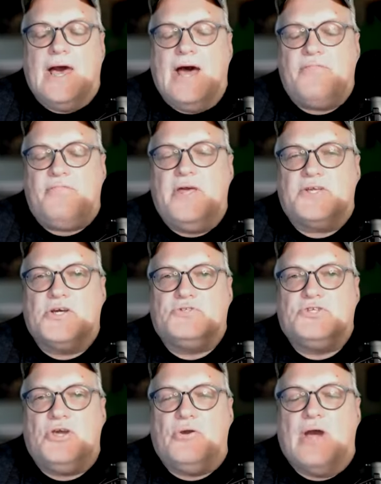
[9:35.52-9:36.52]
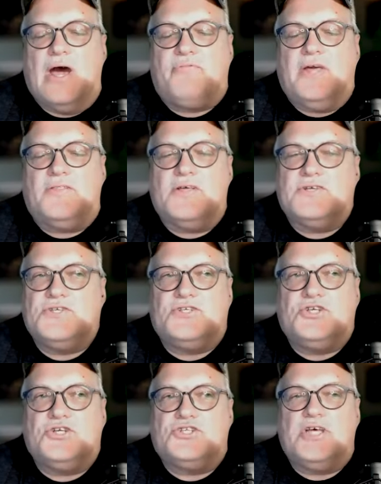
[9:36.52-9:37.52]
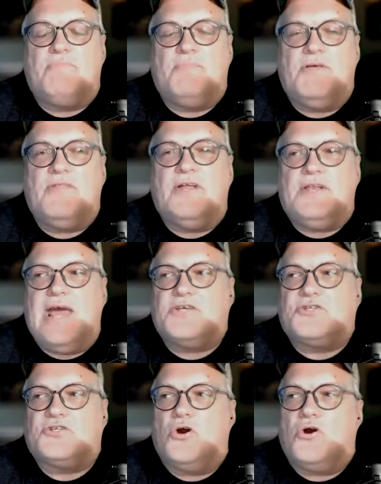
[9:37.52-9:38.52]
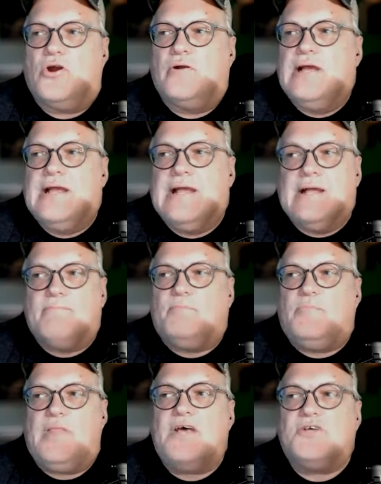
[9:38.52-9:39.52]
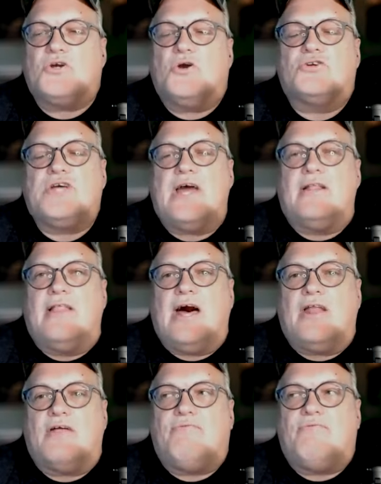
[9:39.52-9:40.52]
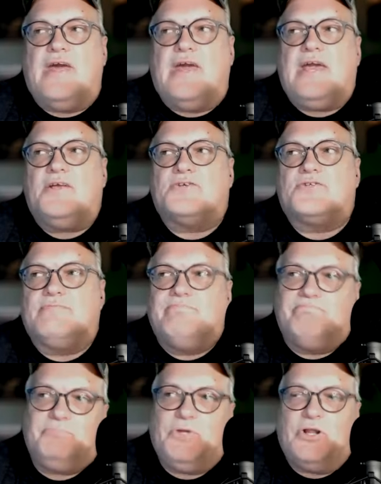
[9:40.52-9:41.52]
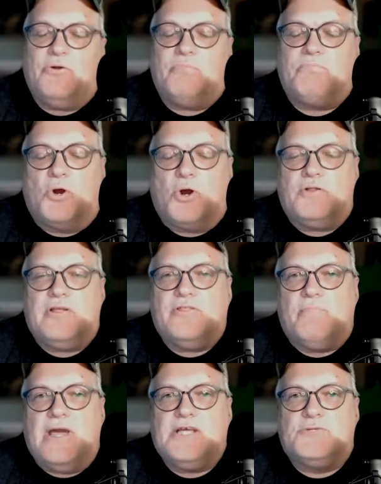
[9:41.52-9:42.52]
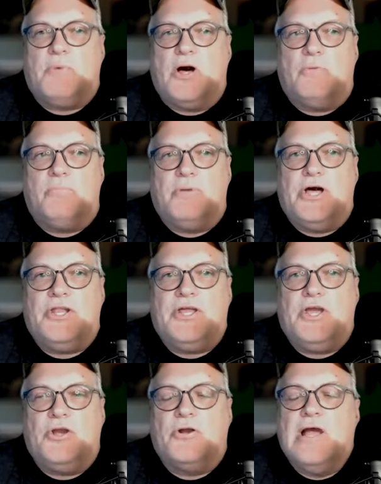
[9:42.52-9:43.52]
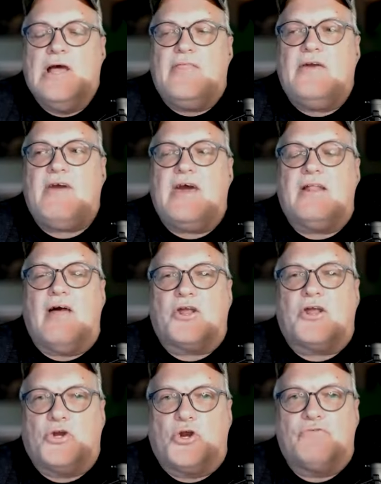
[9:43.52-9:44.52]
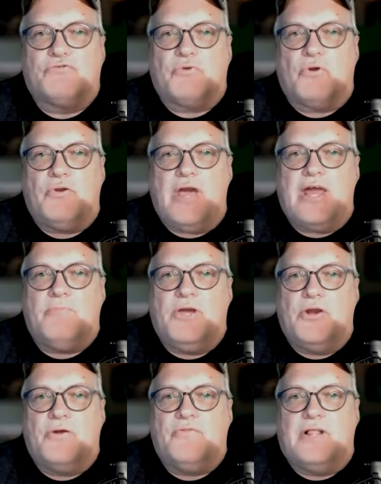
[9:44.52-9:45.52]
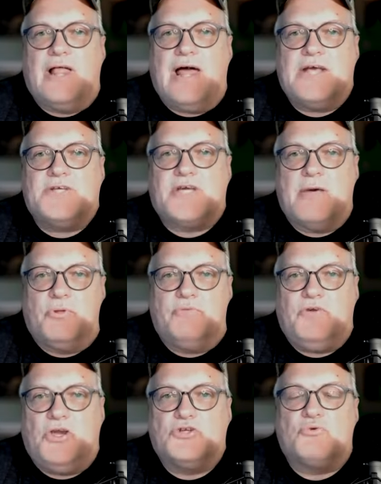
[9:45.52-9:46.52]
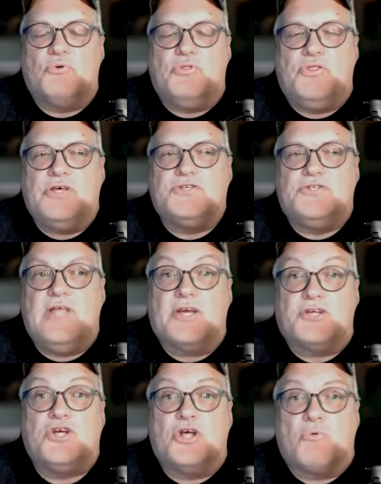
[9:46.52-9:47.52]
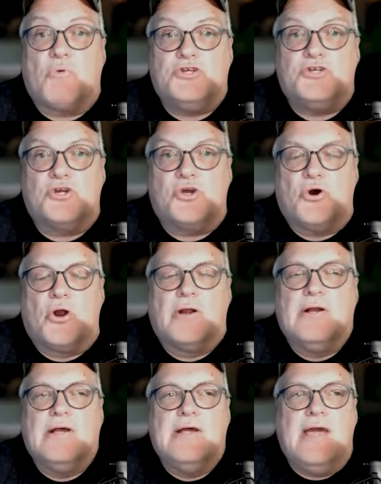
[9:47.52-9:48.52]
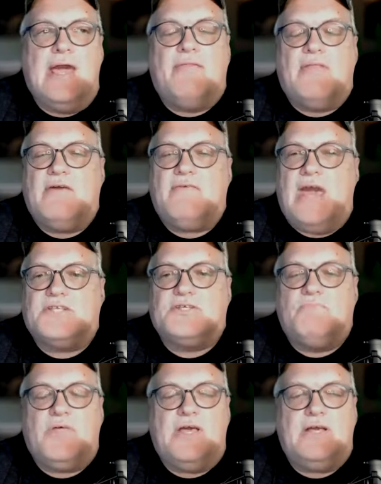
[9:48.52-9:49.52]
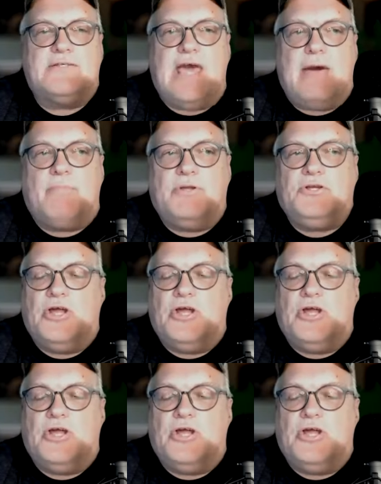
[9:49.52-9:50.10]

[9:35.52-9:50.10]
I think so too. I think this is just something that NASCAR NASCAR's had a lot of things, you know, pardoning the baseball pun here. They've had a lot of curves thrown at them here in the last couple of years with this next generation car. And they've had some things happen.